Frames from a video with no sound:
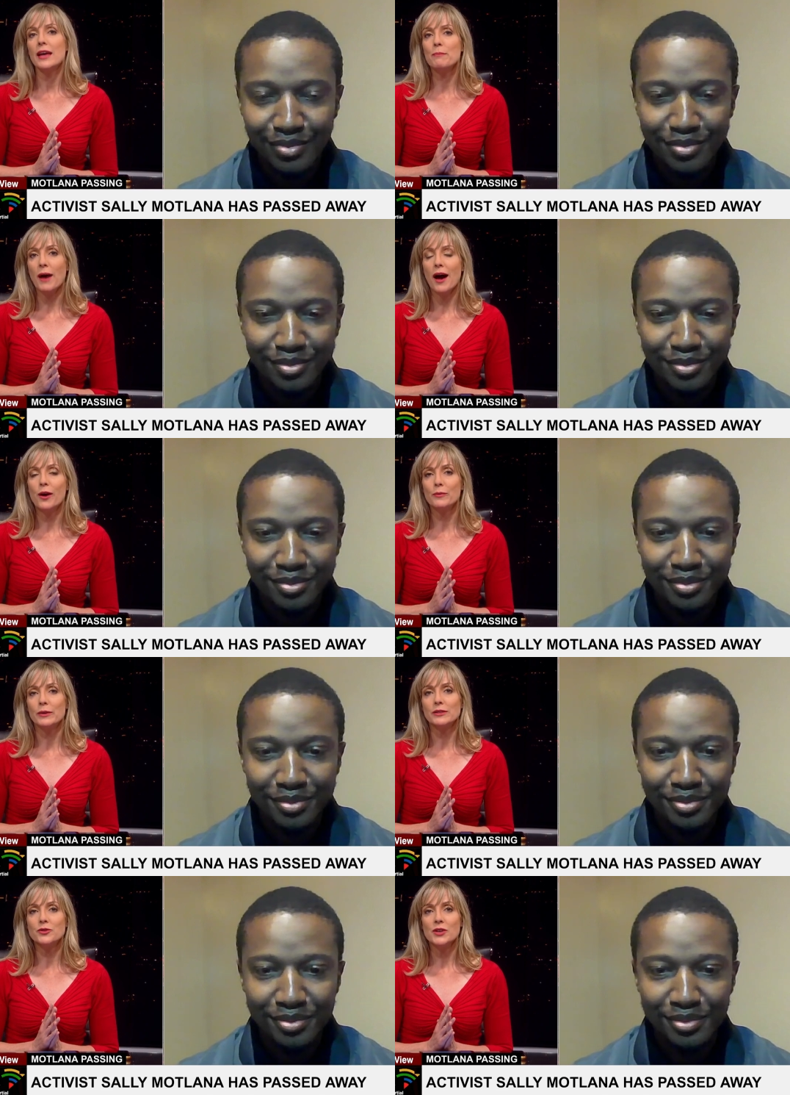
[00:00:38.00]

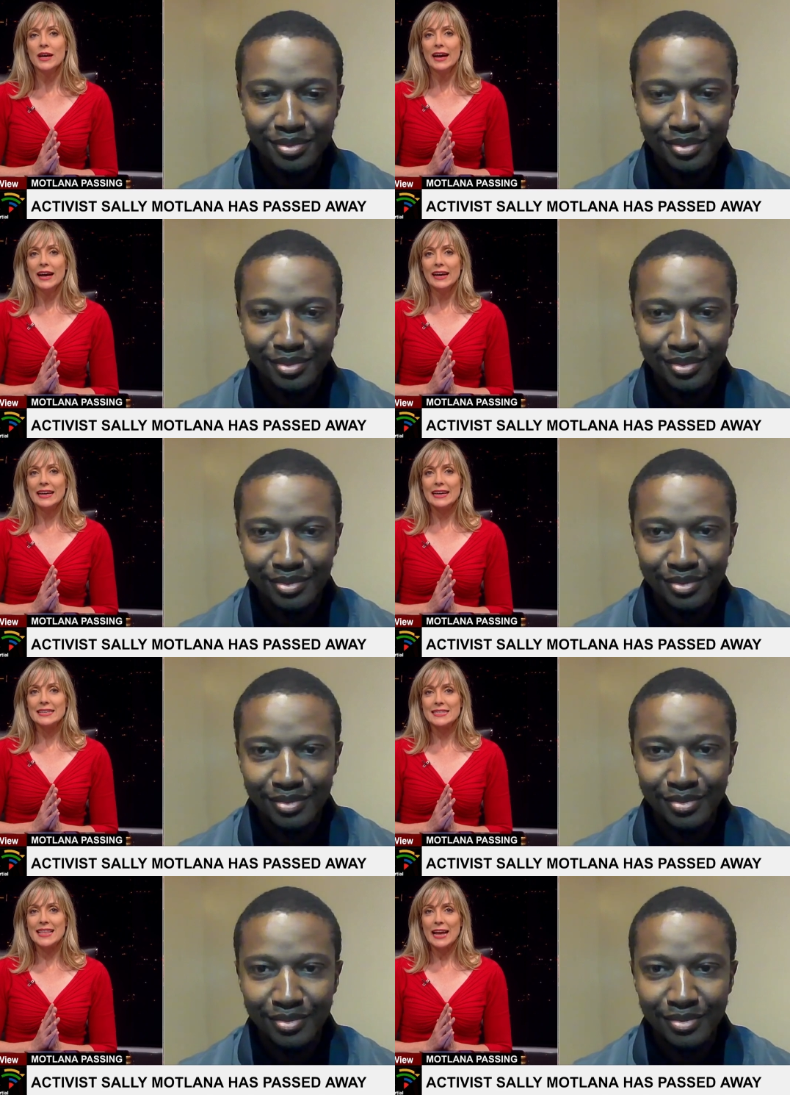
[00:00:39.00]
Speaker 1: empowerment.
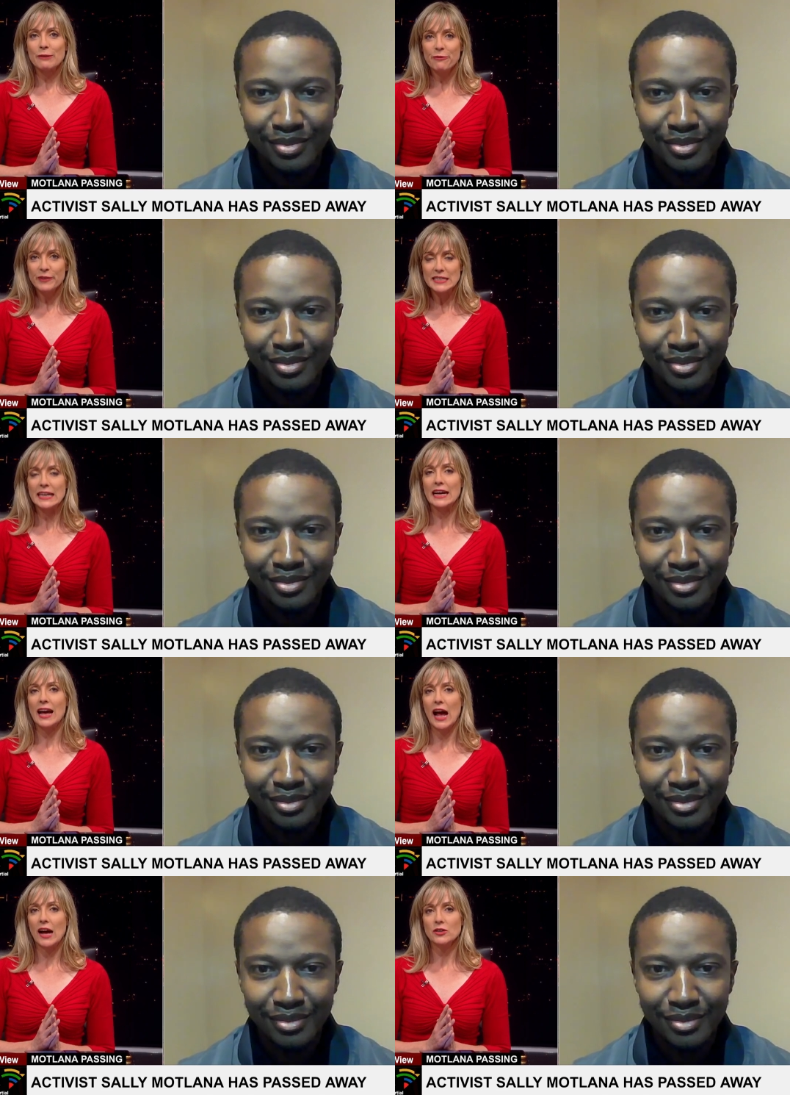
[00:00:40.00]
Is that fitting?
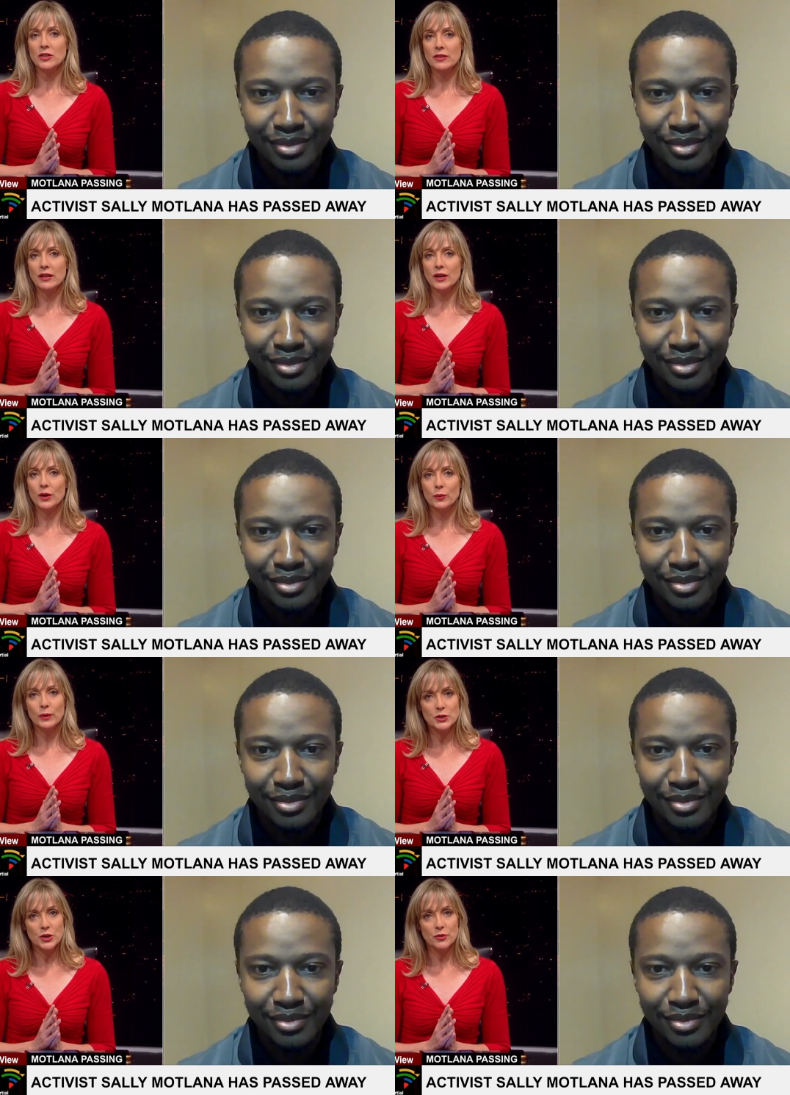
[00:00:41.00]
How do you think
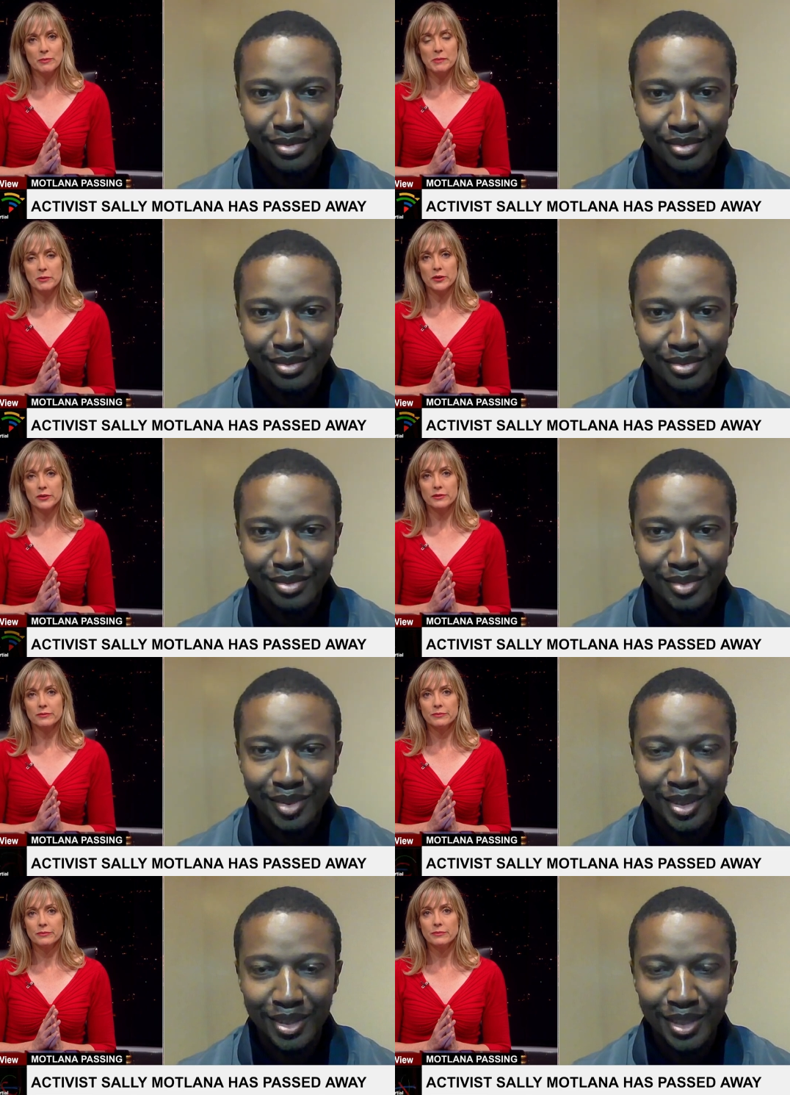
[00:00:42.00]
we should remember her?
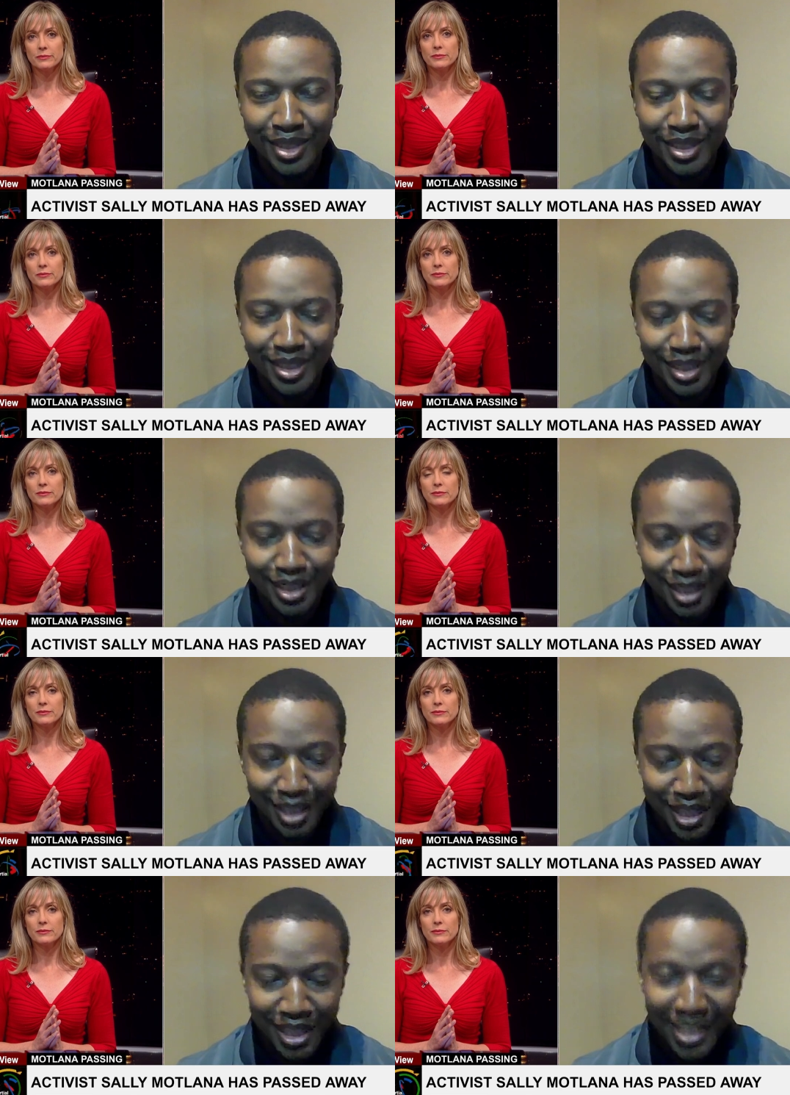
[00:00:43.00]

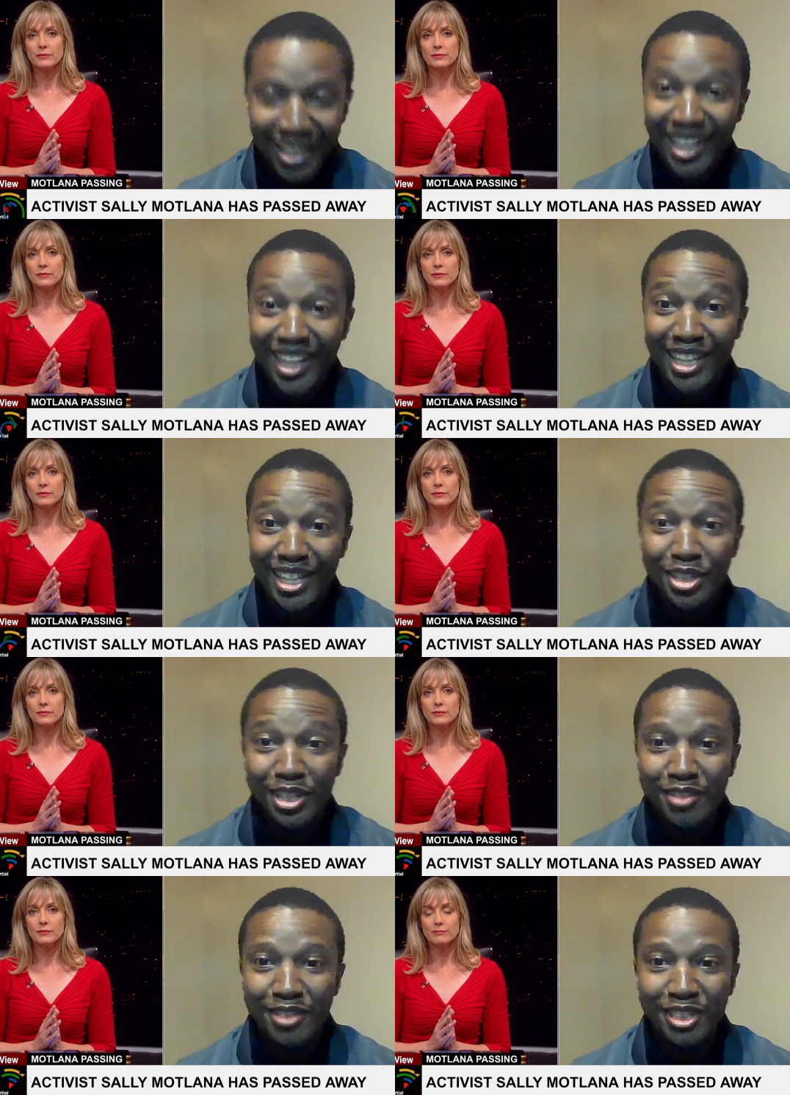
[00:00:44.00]
Speaker 2: Hi, good
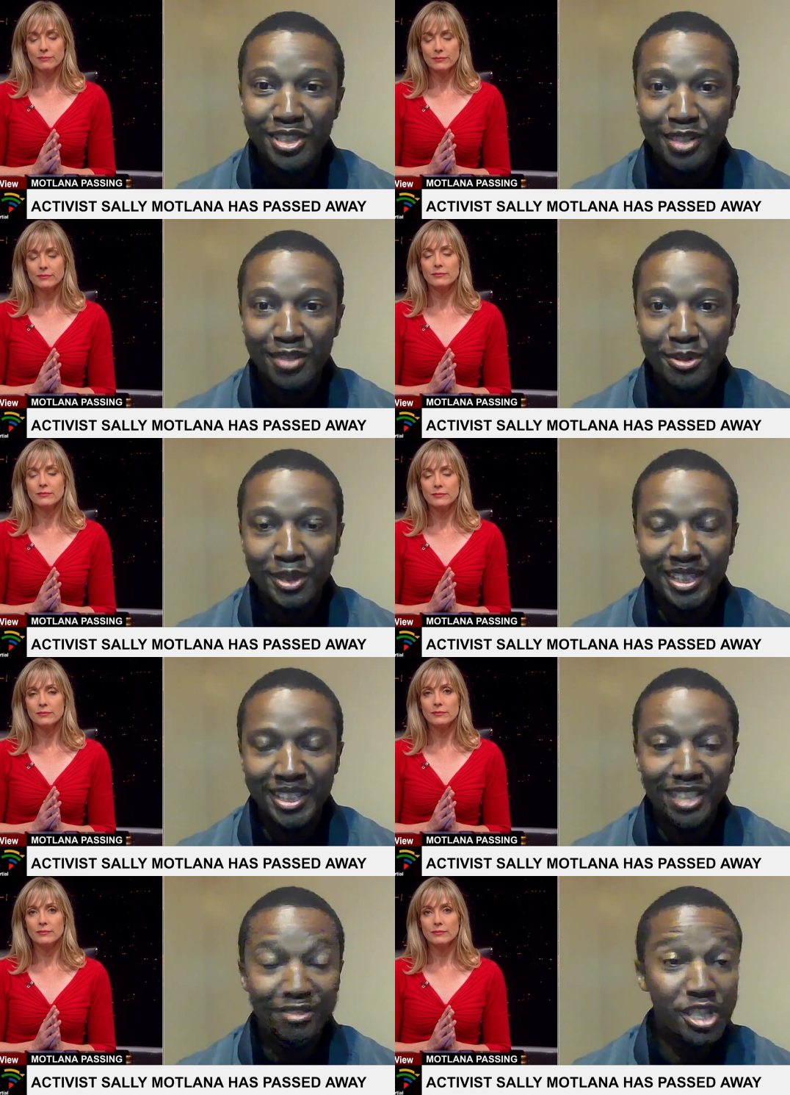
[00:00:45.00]
evening to everyone.
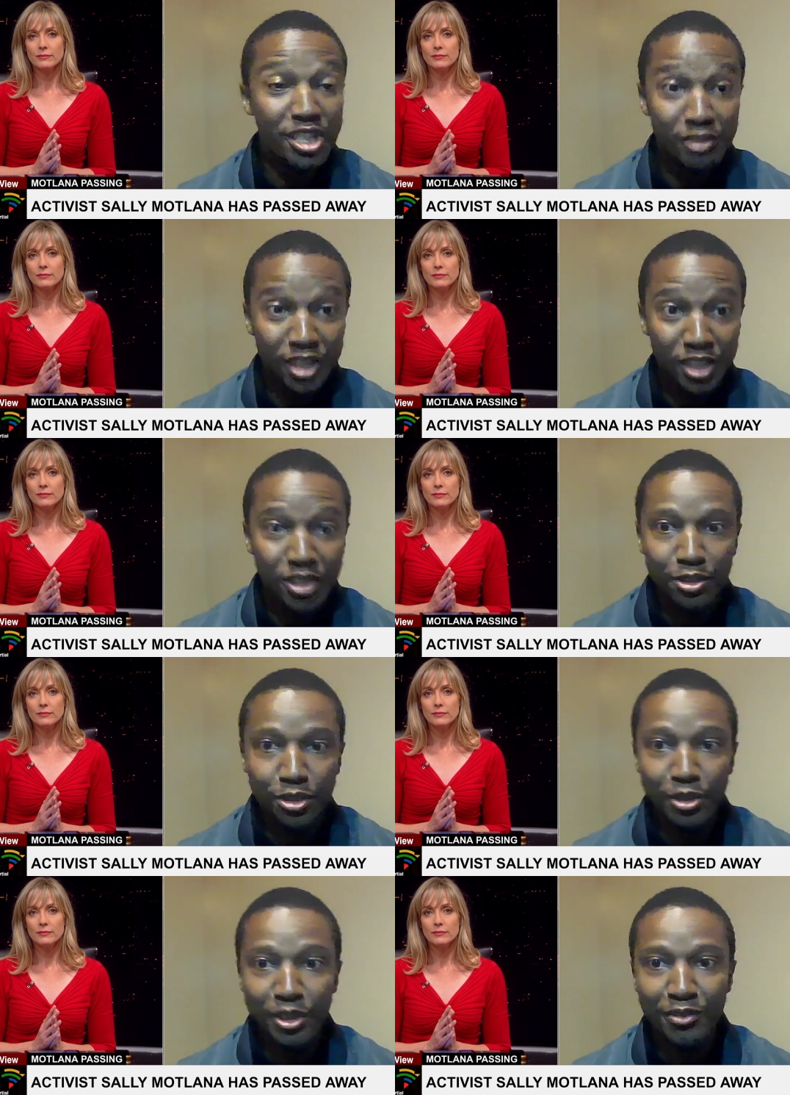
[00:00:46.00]
Good evening to
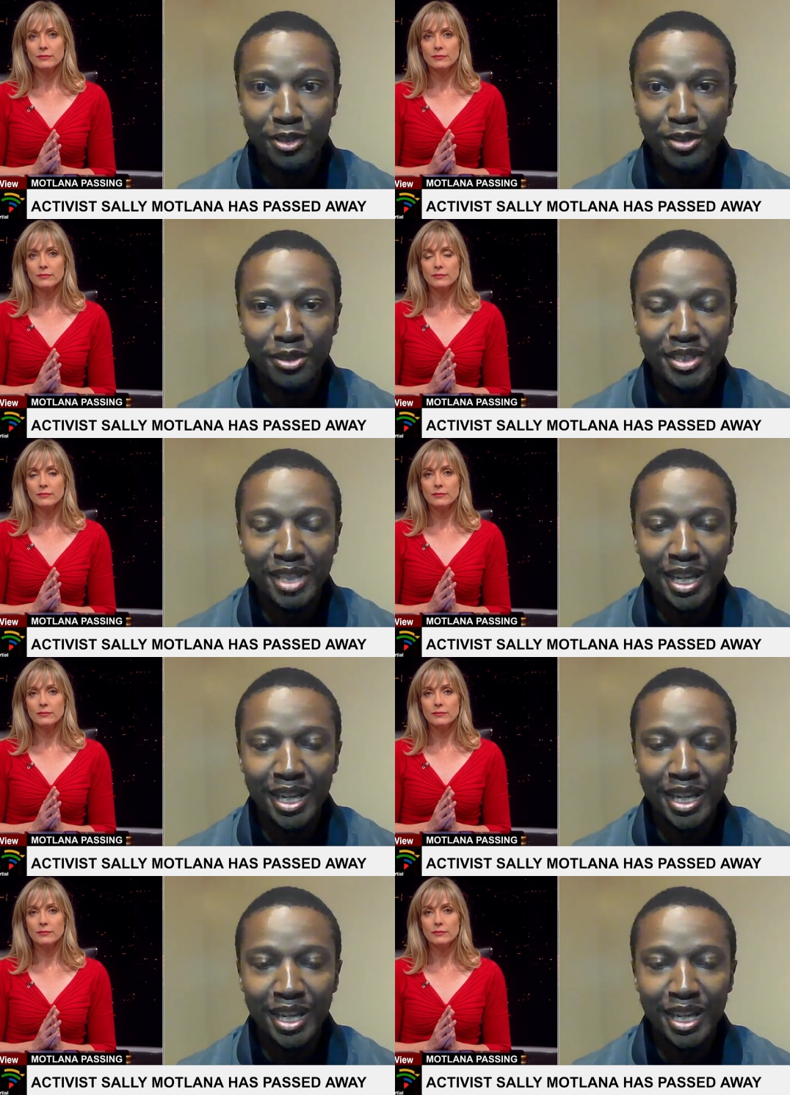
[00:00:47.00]
you and your viewers.